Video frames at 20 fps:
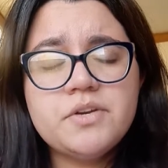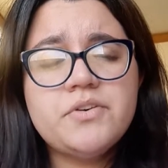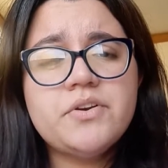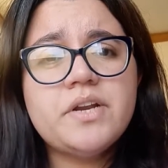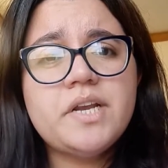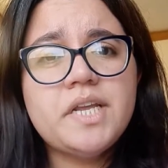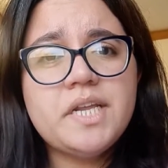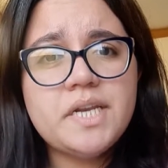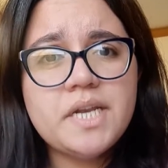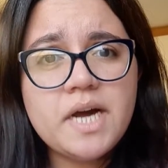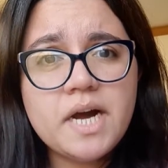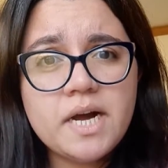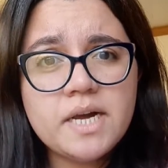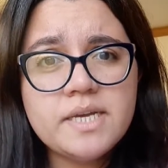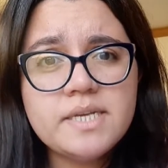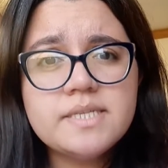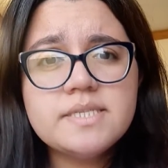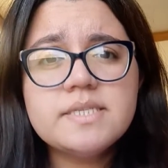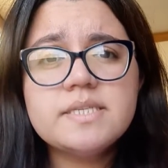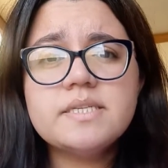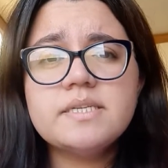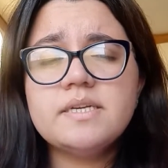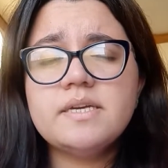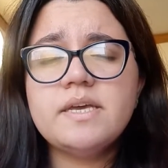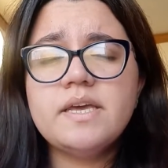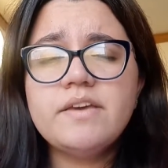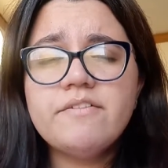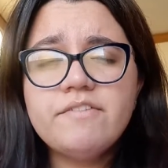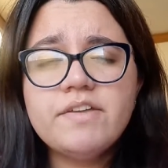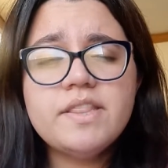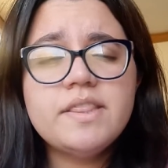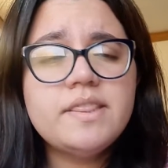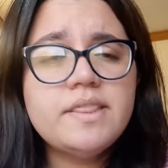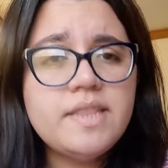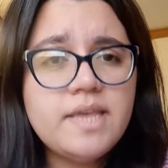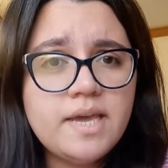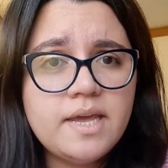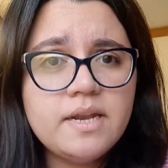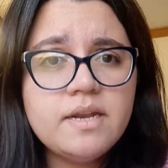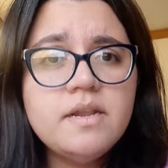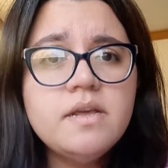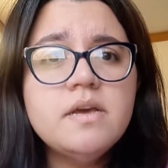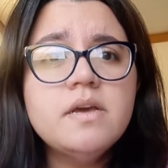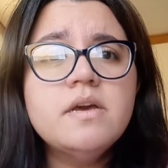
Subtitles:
really nice, even then,